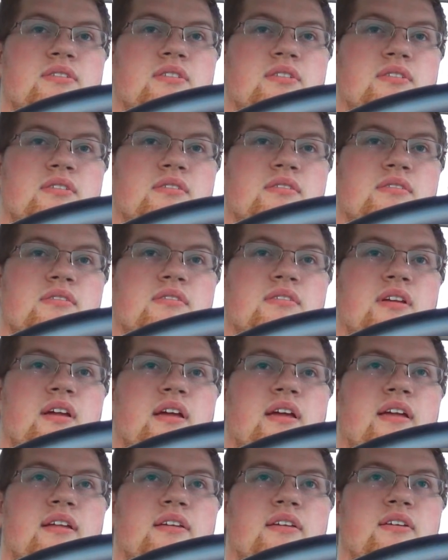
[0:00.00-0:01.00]
just,
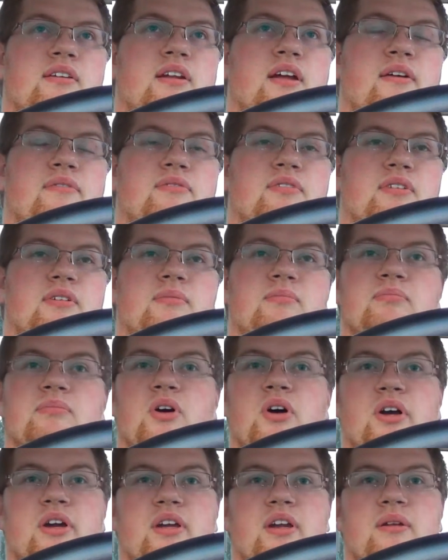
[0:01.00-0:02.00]
you'd have to
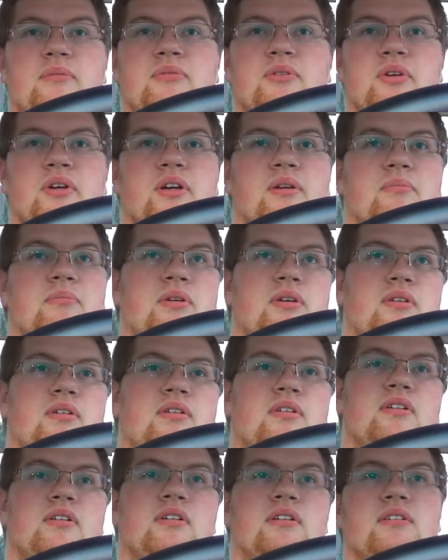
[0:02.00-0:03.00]
hook it up to a
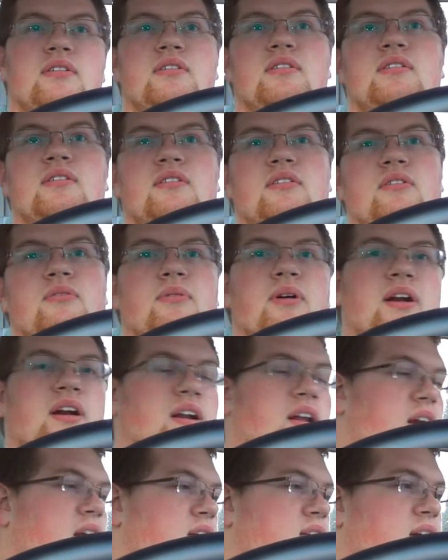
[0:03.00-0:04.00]
computer or run
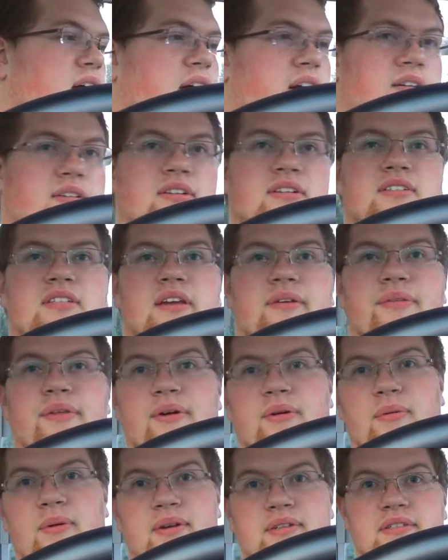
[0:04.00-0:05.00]
it on a dyno to see if
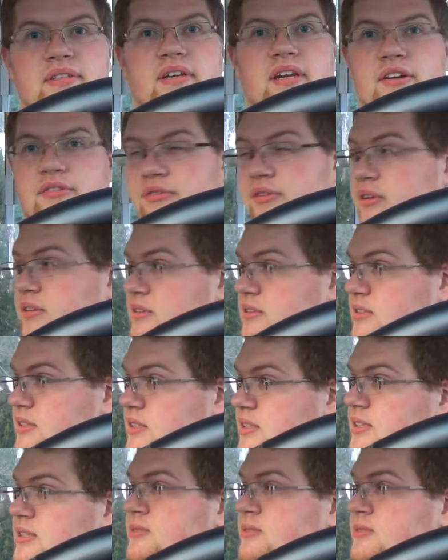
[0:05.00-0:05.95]
there was a difference.